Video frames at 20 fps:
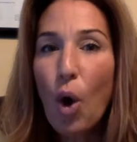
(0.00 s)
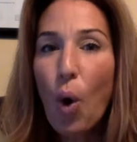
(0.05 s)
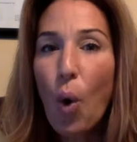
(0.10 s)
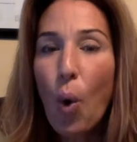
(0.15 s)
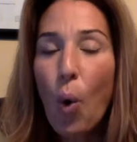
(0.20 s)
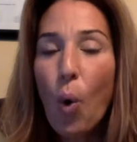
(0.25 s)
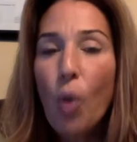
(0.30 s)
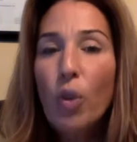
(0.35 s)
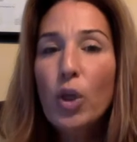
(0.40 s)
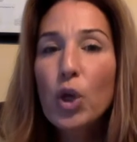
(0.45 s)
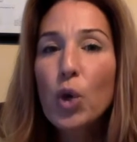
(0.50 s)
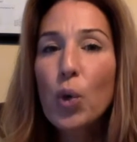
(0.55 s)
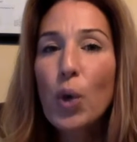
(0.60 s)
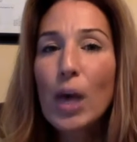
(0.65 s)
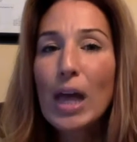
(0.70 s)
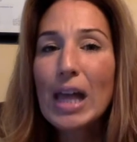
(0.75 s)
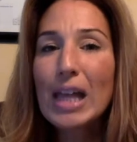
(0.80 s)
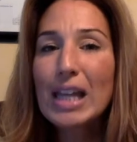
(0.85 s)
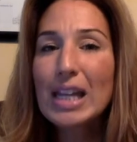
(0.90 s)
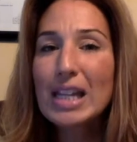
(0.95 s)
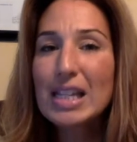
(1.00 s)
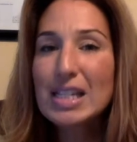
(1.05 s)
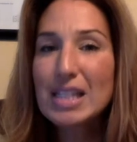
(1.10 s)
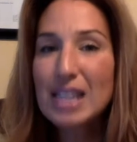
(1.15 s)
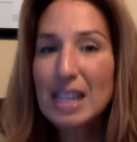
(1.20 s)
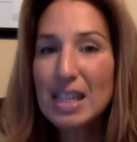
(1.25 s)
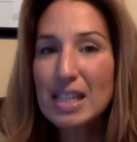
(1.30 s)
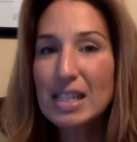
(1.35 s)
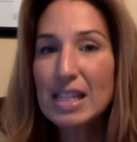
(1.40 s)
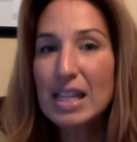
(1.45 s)
all the qualities
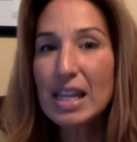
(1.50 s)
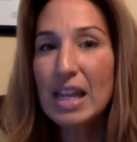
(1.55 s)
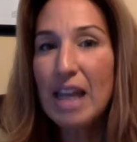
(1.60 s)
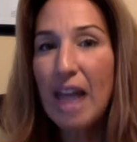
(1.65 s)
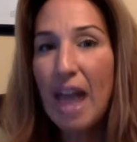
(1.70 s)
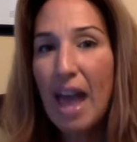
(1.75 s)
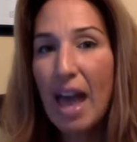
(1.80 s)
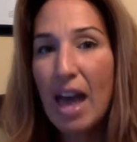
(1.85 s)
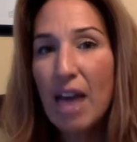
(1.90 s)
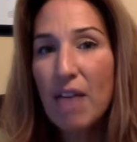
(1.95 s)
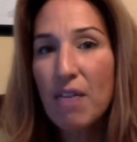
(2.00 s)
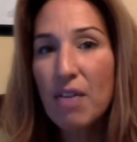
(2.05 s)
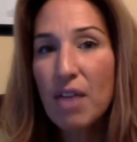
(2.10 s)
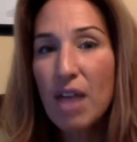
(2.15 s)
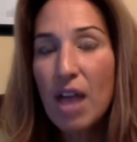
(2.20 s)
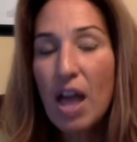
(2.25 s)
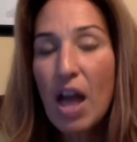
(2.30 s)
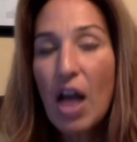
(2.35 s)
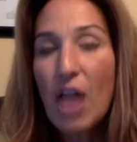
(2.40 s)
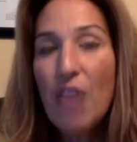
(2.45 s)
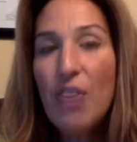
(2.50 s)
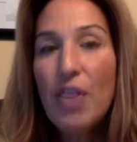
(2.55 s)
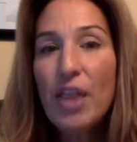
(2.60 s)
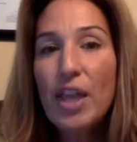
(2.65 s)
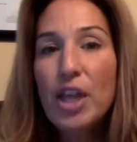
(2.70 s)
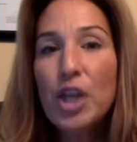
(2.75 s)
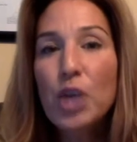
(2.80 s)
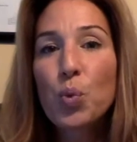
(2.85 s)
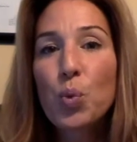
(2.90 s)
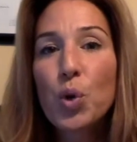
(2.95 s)
he did have that
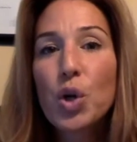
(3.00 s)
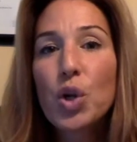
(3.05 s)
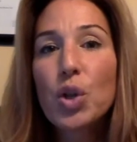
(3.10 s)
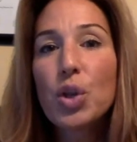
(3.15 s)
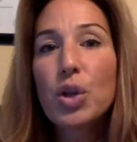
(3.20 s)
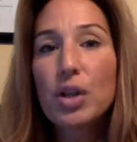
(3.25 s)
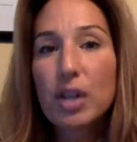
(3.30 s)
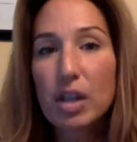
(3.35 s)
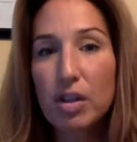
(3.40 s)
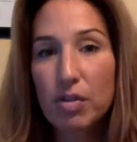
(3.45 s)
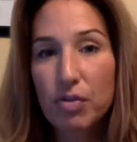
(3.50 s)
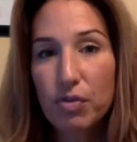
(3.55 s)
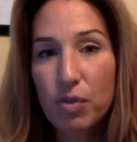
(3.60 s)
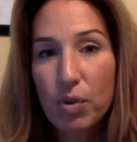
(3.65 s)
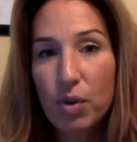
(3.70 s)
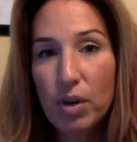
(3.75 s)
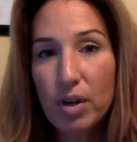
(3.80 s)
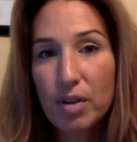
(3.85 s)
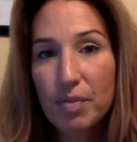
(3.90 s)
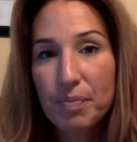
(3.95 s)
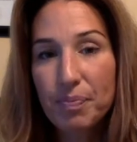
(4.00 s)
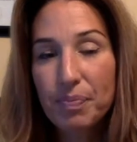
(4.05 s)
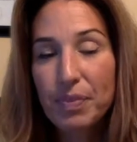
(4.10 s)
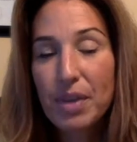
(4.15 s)
you were looking for.